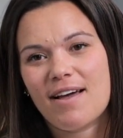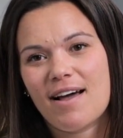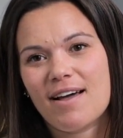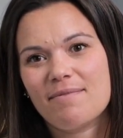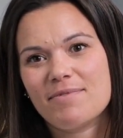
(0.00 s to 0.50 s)

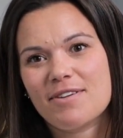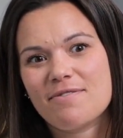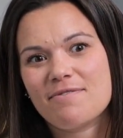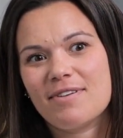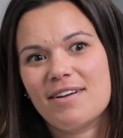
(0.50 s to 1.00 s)
Um,
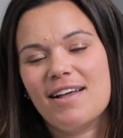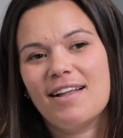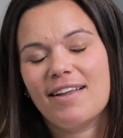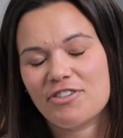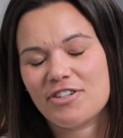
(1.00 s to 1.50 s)
so
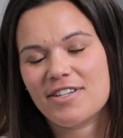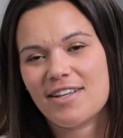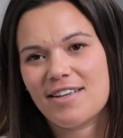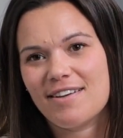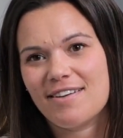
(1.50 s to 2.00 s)

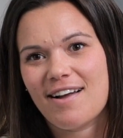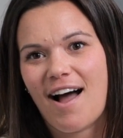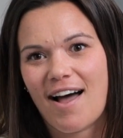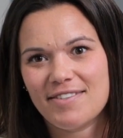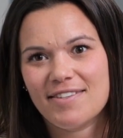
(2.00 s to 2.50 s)
electricity
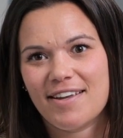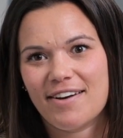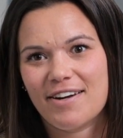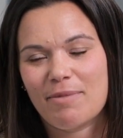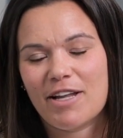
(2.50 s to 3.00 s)
costs
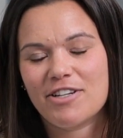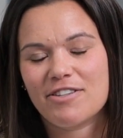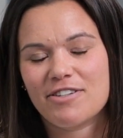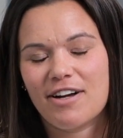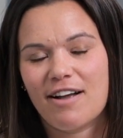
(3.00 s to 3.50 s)
here in
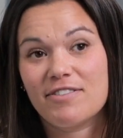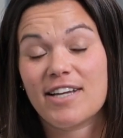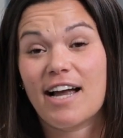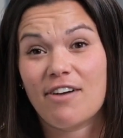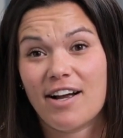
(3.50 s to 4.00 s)
Manchester have
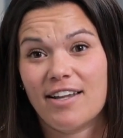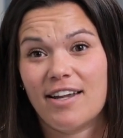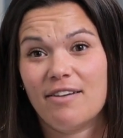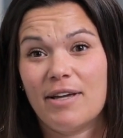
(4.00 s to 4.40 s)
skyrocketed.